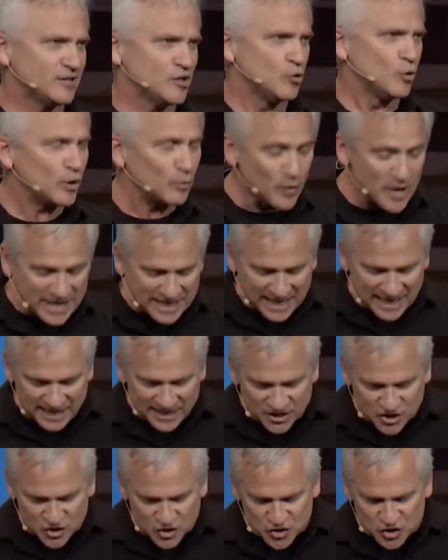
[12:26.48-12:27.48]
When we can
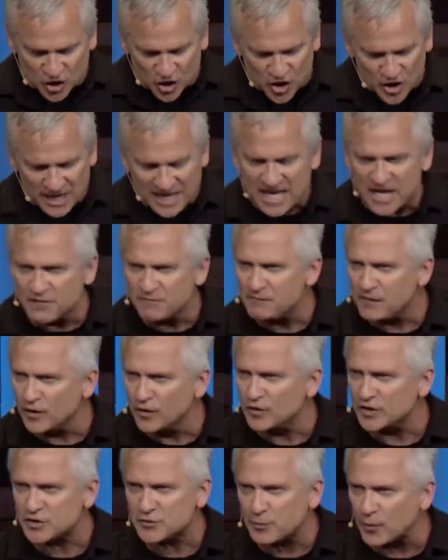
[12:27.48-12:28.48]
exert
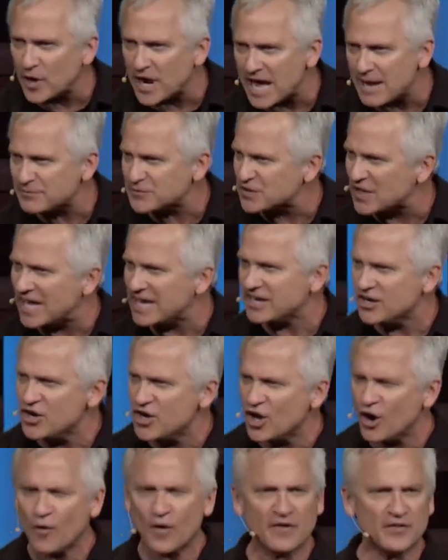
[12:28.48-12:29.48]
influence, perhaps like
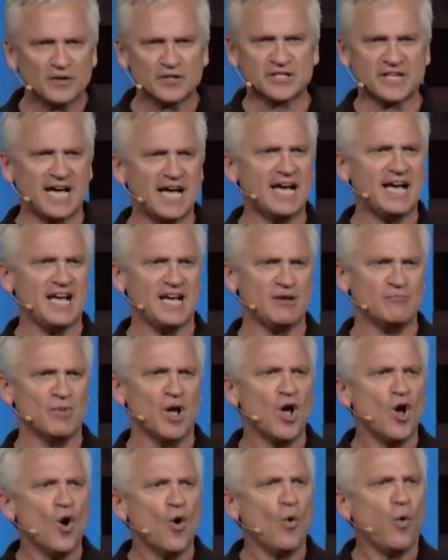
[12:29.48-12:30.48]
no other time,
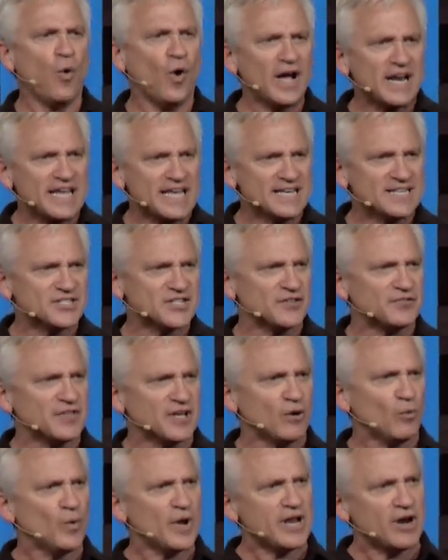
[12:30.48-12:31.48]
what is it
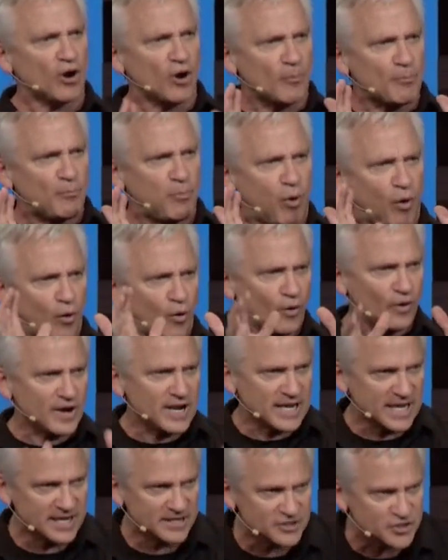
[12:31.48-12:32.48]
that we are
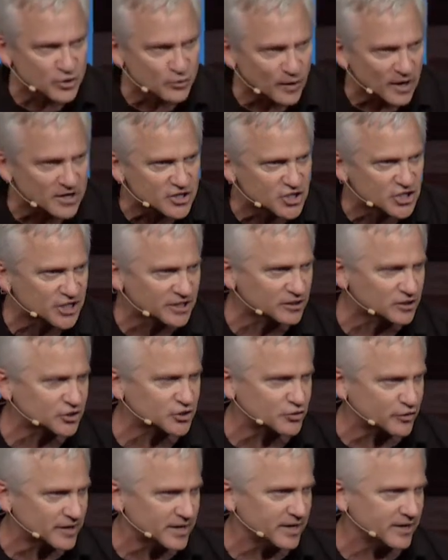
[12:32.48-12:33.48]
pouring into our
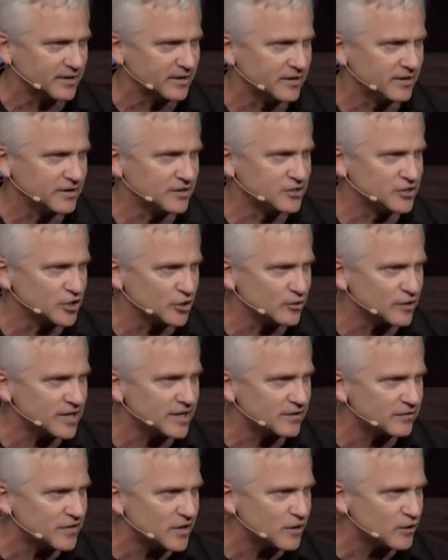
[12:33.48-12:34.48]
children
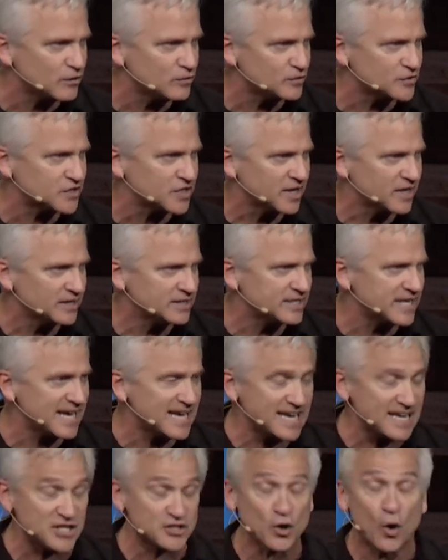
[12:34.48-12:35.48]
during those
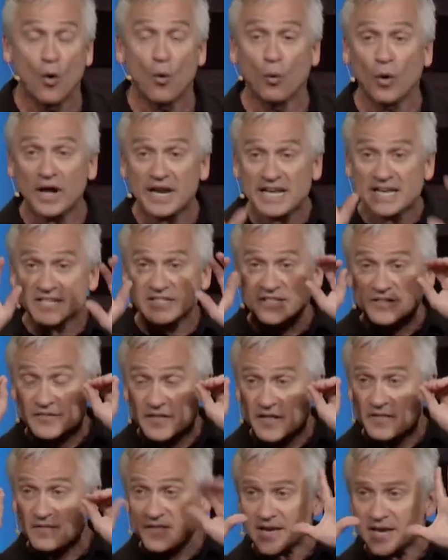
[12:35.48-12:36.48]
days? What is it
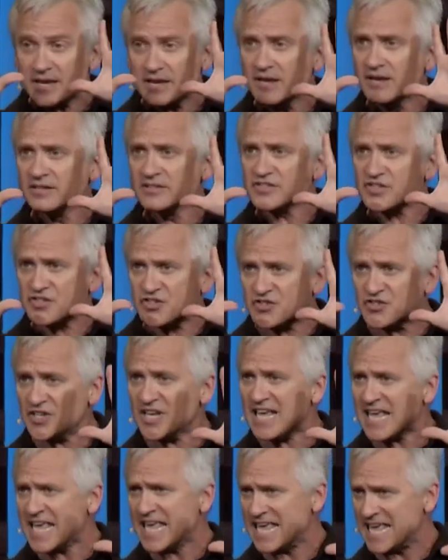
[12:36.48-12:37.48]
that they
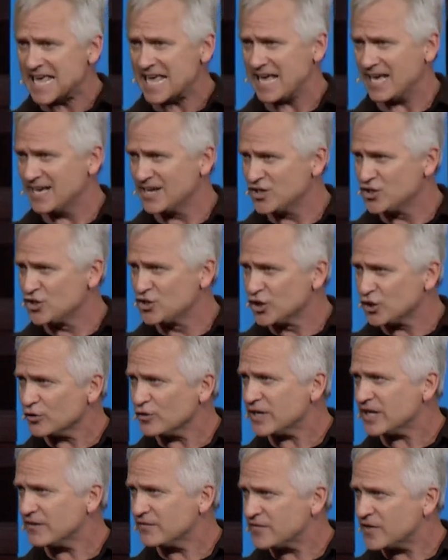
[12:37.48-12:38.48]
see
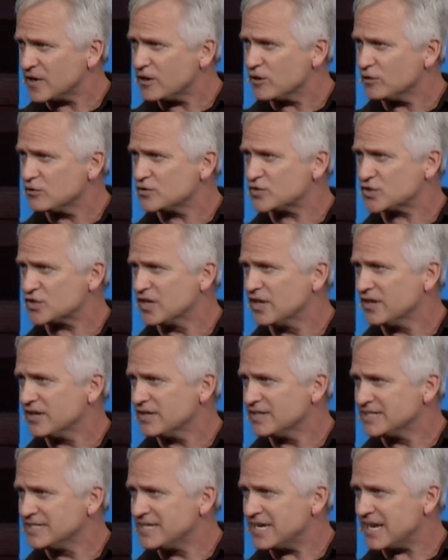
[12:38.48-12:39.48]
during those
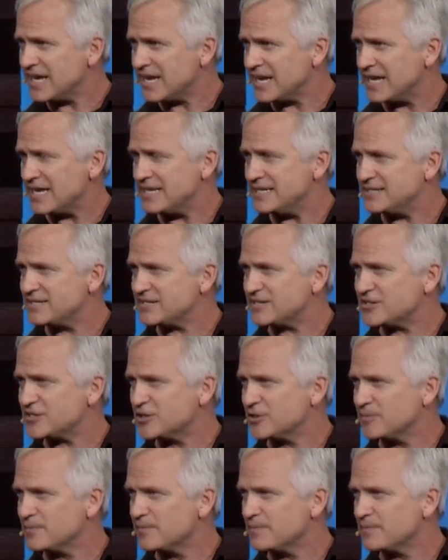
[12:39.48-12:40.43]
days?